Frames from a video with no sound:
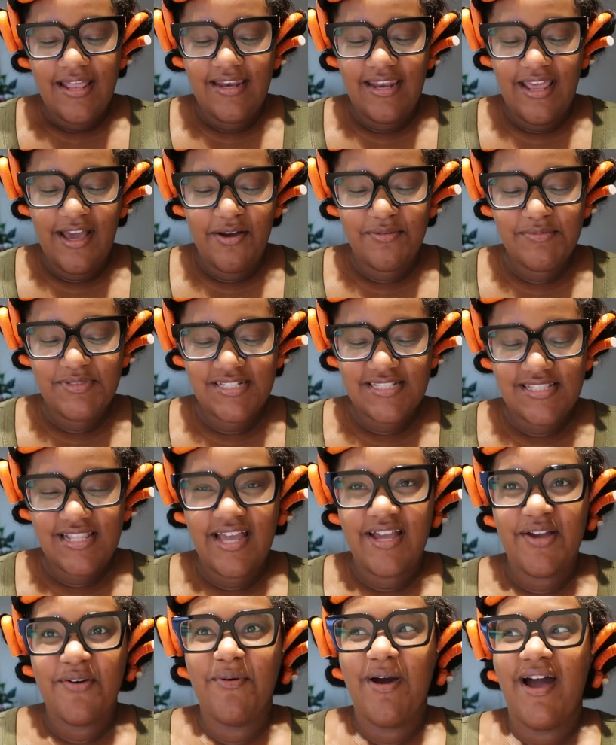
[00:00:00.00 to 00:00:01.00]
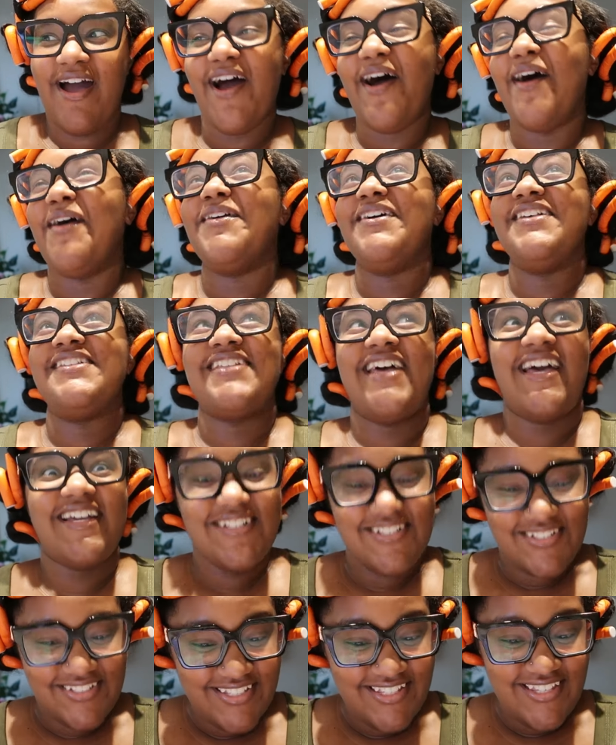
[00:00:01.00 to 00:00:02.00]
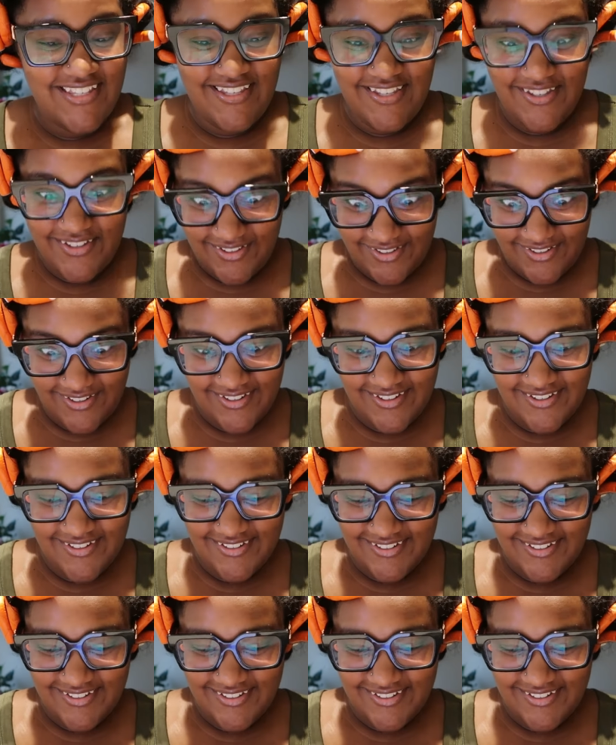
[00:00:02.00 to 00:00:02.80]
now I'm just like, wow, it's actually here.